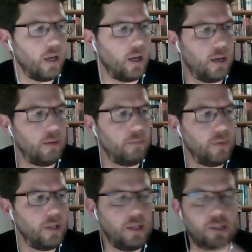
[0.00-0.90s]
um,
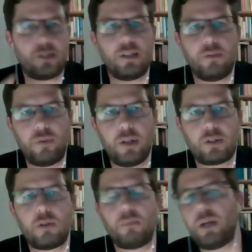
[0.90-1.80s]
is
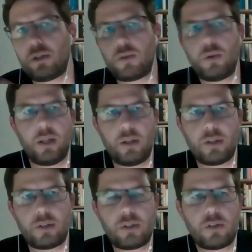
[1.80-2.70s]
different compared to
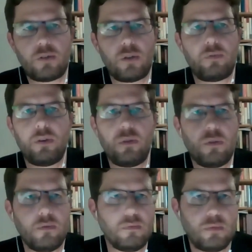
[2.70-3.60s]
others. So if
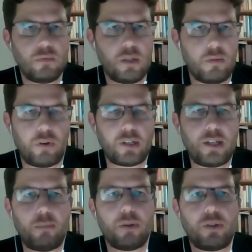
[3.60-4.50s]
you for
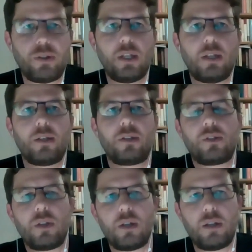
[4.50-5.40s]
example, see
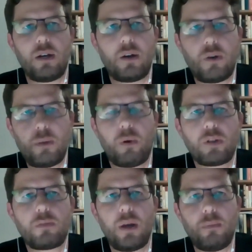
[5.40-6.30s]
that uh, there are
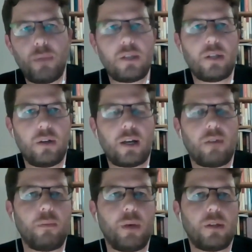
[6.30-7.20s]
reports by military
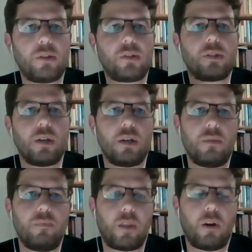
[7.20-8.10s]
government
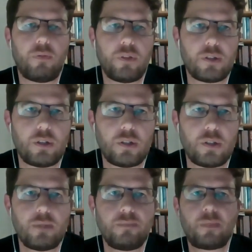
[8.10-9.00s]
um,
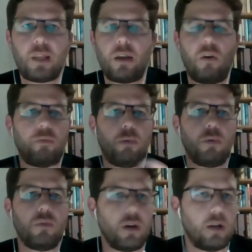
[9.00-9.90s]
officers of
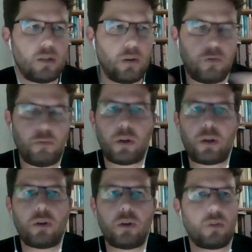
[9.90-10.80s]
Buchenwald, of
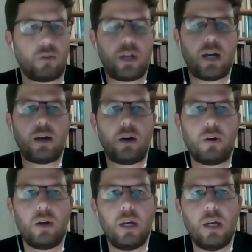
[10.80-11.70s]
Mauthausen, of
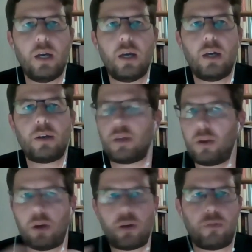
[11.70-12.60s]
Dachau. There are a
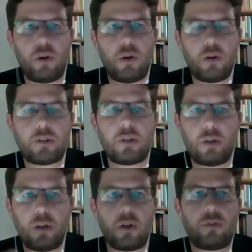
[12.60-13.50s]
lot of flaws, there are
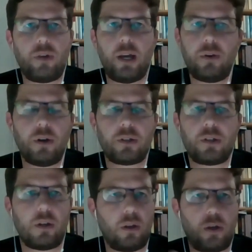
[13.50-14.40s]
a lot of errors,
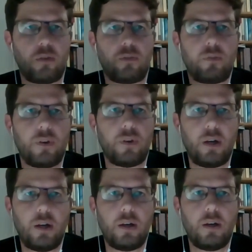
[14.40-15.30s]
there are a lot of
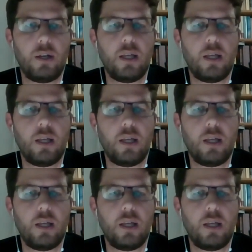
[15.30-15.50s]
uh,